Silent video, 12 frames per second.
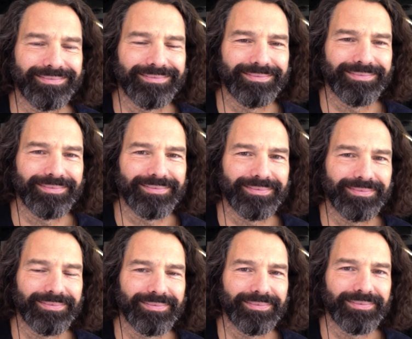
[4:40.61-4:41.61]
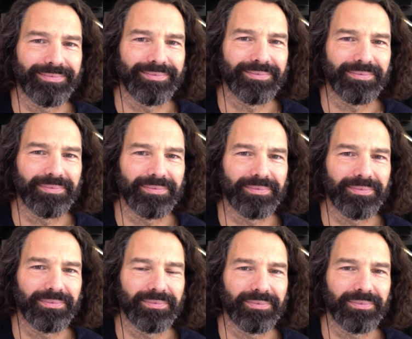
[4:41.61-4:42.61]

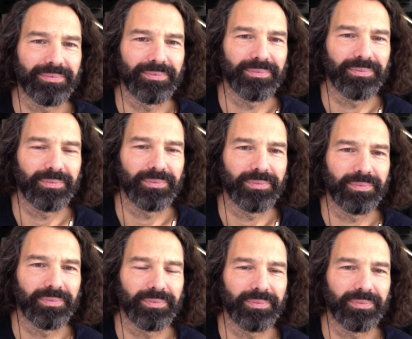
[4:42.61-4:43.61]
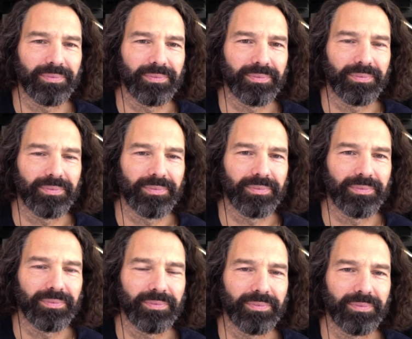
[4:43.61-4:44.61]

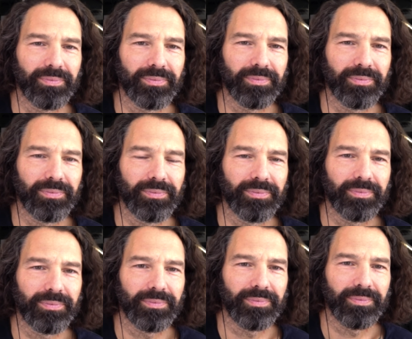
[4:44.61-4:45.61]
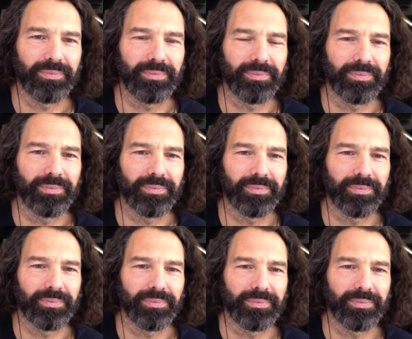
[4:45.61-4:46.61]

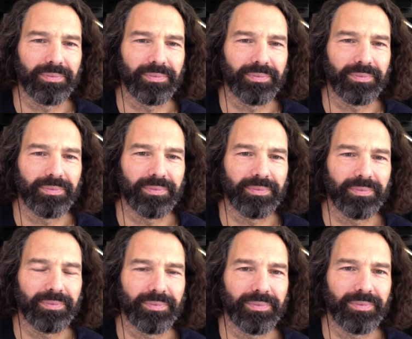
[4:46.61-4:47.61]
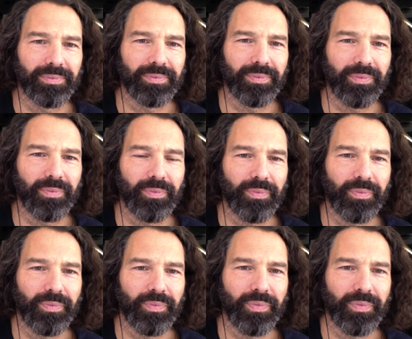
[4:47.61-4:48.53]
(silent)